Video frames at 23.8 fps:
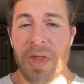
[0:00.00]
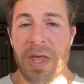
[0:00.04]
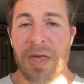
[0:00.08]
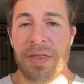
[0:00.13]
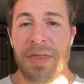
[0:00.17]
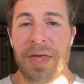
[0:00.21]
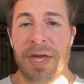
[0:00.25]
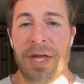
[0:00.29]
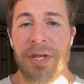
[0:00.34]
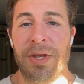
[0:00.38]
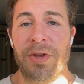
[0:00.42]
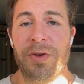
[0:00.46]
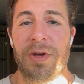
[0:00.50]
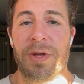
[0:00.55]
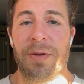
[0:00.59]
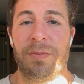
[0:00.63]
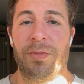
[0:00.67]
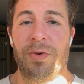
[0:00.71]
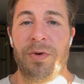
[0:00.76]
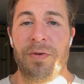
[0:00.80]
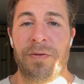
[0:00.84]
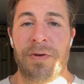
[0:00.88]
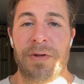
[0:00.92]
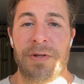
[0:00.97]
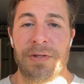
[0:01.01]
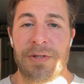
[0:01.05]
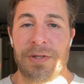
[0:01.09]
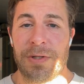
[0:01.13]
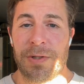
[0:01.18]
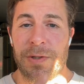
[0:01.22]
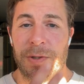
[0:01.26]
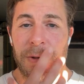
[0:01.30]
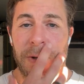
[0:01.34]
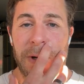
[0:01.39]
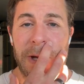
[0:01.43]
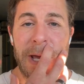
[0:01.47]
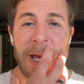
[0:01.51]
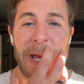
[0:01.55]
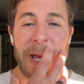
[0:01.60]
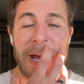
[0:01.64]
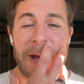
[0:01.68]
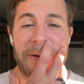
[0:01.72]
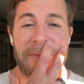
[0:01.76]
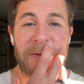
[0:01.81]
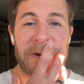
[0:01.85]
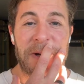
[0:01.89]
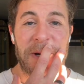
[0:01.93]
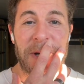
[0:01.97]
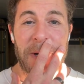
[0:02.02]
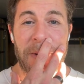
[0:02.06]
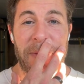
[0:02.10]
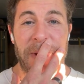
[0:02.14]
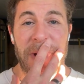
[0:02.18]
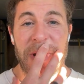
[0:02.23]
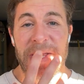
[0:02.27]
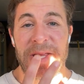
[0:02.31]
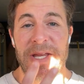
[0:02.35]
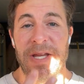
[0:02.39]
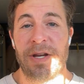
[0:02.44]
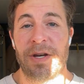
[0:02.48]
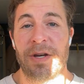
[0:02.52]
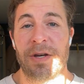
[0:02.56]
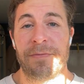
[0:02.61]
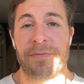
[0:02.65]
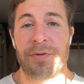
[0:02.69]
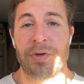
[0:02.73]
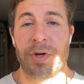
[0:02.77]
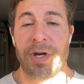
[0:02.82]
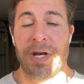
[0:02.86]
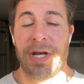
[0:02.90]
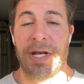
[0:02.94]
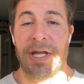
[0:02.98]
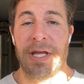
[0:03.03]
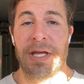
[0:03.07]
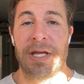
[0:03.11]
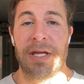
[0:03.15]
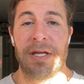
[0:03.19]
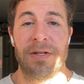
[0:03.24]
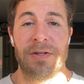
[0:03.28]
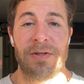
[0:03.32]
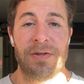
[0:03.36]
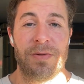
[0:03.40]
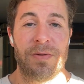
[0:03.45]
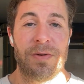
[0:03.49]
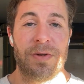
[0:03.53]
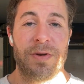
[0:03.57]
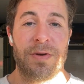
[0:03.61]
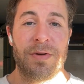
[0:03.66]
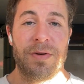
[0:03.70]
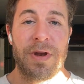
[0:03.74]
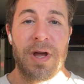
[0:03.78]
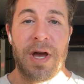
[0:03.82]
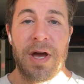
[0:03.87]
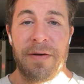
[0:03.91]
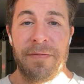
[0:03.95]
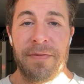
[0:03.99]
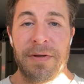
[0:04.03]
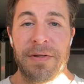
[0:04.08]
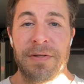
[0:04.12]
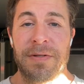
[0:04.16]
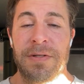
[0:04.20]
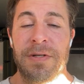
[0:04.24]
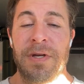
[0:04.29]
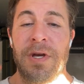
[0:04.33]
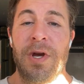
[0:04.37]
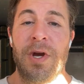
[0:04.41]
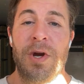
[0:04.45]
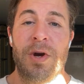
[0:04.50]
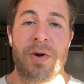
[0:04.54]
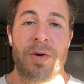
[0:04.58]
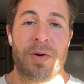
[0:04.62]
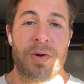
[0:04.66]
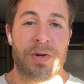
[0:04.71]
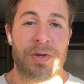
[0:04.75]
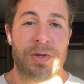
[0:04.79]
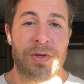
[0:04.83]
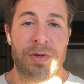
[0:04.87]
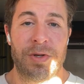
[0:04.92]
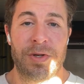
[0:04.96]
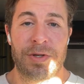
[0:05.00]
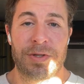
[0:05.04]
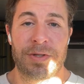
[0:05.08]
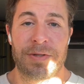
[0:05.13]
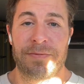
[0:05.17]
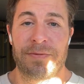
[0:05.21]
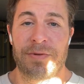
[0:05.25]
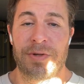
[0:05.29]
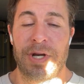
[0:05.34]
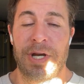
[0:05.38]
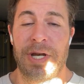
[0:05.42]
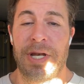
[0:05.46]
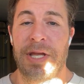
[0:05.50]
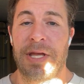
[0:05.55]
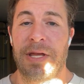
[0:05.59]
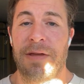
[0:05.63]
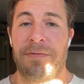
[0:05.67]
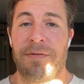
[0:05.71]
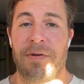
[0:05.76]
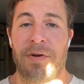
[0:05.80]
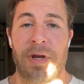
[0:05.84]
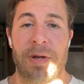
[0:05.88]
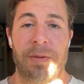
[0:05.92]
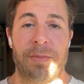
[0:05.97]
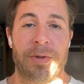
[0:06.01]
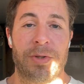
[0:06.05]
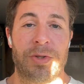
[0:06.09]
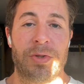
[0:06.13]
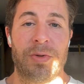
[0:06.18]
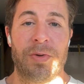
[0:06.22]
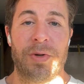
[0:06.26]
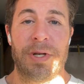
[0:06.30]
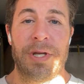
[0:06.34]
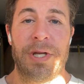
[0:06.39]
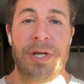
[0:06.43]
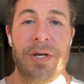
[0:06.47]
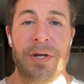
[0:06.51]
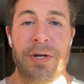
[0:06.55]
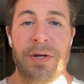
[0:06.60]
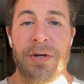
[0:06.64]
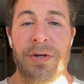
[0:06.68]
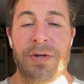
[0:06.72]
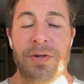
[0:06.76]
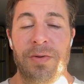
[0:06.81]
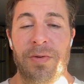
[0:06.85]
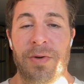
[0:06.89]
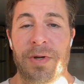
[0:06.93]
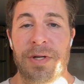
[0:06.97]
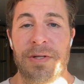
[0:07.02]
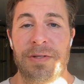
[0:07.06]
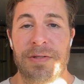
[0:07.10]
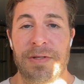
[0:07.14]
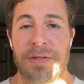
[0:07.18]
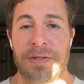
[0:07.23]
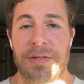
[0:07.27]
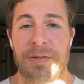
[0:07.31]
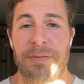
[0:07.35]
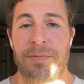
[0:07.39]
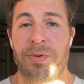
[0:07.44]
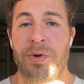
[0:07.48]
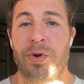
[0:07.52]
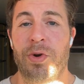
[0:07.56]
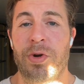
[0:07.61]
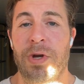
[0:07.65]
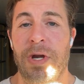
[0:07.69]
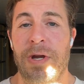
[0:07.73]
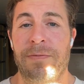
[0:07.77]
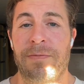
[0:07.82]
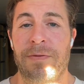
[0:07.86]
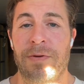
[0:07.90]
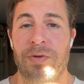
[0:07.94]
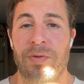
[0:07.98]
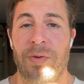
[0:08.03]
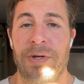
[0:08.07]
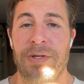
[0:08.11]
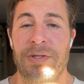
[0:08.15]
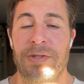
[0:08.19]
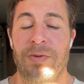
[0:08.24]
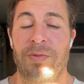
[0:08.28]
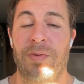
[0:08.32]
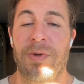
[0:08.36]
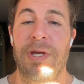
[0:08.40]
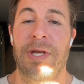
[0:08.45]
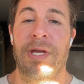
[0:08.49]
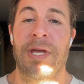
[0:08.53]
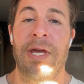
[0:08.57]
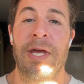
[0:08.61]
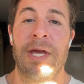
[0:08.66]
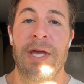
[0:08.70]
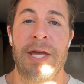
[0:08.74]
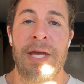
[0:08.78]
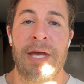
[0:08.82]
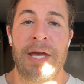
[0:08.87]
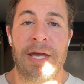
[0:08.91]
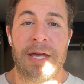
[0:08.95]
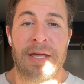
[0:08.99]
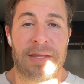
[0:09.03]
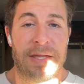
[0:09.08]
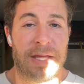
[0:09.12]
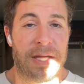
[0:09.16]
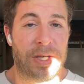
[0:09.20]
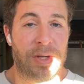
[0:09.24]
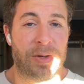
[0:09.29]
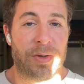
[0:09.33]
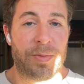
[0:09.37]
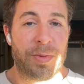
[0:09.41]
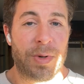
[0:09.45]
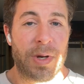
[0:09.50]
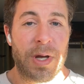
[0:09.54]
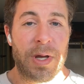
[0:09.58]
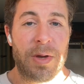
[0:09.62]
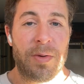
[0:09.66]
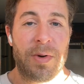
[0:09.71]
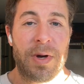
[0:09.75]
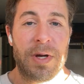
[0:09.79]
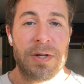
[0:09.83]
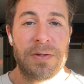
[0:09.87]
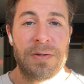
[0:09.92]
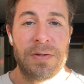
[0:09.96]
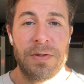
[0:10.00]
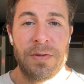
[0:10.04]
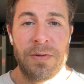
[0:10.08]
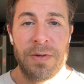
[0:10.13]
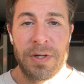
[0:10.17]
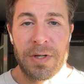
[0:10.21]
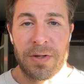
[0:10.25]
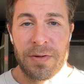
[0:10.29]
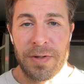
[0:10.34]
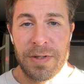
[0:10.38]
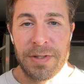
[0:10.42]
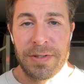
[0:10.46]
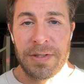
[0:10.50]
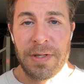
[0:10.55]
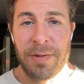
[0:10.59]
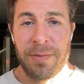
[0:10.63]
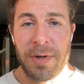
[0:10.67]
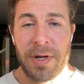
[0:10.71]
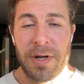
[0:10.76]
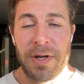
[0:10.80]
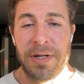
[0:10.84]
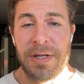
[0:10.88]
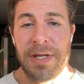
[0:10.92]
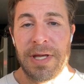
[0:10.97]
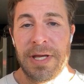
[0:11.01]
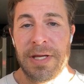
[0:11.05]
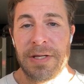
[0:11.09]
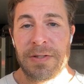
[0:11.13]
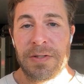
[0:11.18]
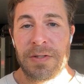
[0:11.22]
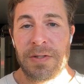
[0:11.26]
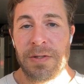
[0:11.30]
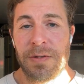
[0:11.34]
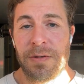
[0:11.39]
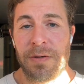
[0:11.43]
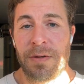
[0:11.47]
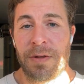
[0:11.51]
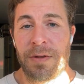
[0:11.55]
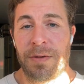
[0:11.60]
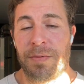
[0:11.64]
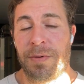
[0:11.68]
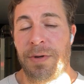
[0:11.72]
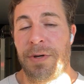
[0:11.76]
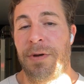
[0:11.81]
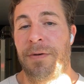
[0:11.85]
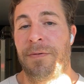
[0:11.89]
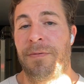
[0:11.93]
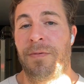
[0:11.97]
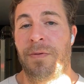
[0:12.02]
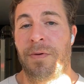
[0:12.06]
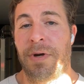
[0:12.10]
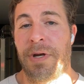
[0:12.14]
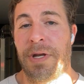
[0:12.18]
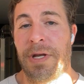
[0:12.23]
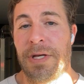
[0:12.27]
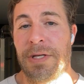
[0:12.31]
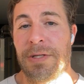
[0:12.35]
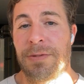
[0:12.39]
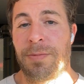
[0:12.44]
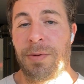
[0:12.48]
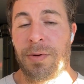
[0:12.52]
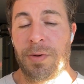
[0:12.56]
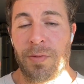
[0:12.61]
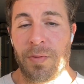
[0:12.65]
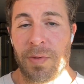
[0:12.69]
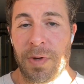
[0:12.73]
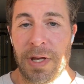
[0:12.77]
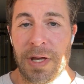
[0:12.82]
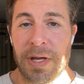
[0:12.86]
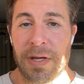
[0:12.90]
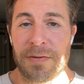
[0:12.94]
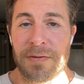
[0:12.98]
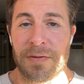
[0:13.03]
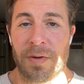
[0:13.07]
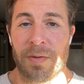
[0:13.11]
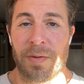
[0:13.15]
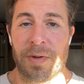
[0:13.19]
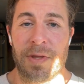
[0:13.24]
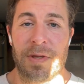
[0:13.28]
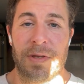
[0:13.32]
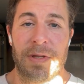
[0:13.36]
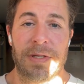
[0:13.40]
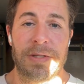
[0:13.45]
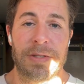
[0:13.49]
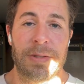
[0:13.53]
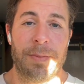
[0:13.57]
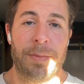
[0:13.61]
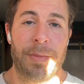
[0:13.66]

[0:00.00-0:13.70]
Then you can move into, after about a year of training, into your novice, or 2 years of training if you're able to adhere to a consistent program for twice a week. Then you would probably want to increase the amount of days to 3 or 4 days per week. So whether that's a